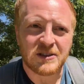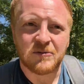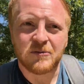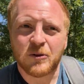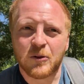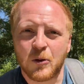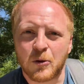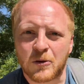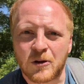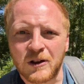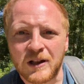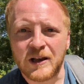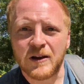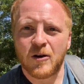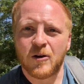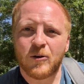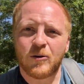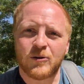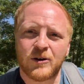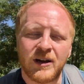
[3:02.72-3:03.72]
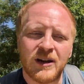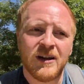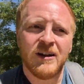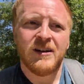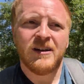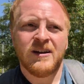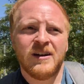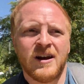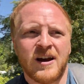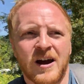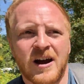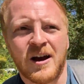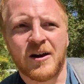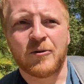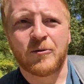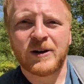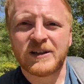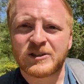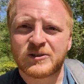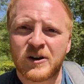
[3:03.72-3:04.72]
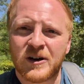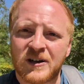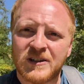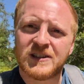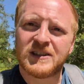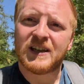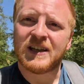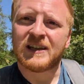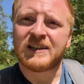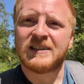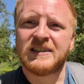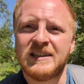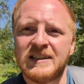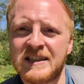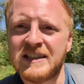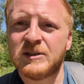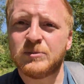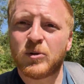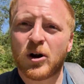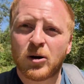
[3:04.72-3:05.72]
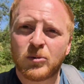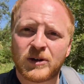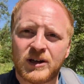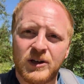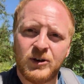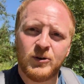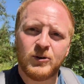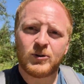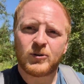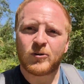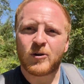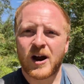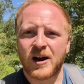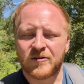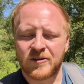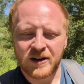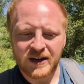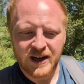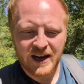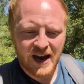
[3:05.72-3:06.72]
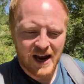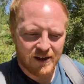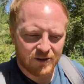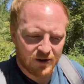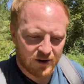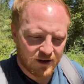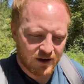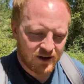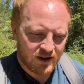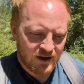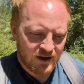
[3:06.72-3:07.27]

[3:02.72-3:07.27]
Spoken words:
of locally owned restaurants like TT's Barbecue, Craft and Gather,